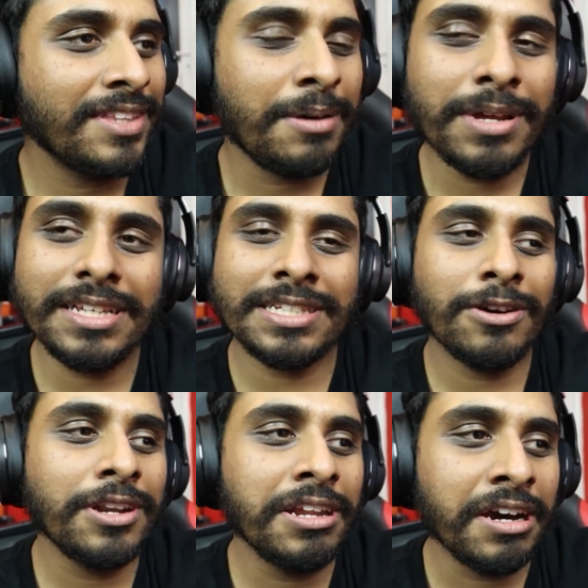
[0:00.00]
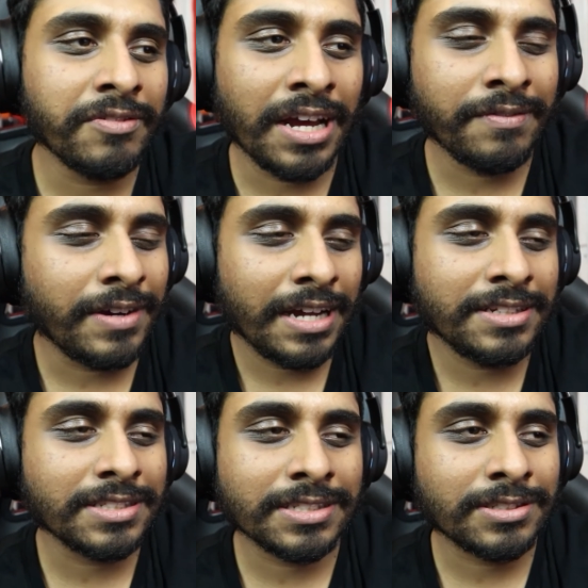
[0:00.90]
How many is he on now? I
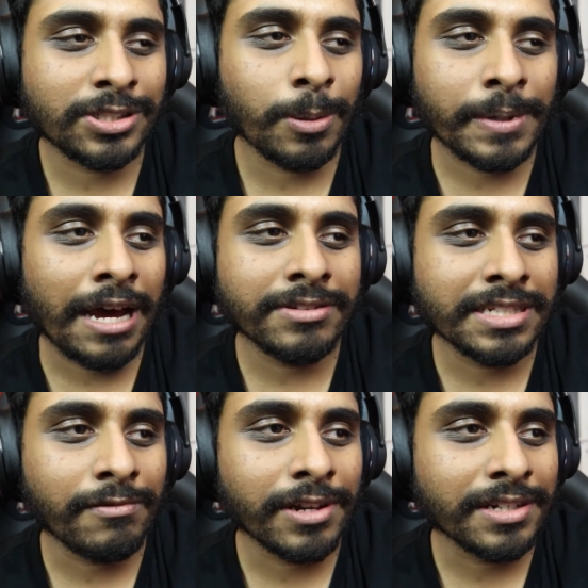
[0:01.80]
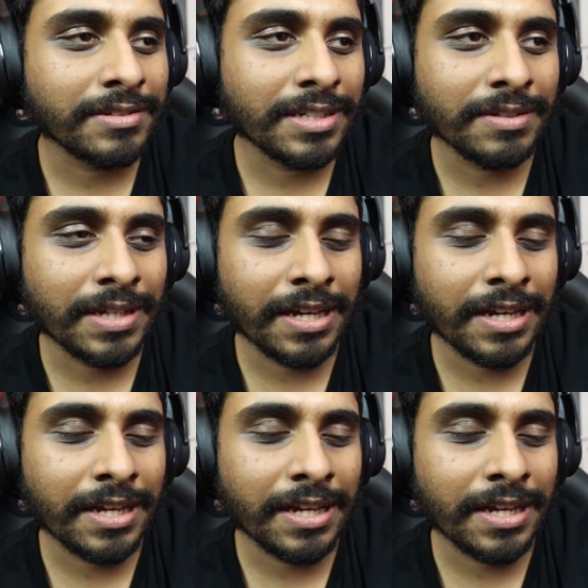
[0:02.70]
just stopped counting when he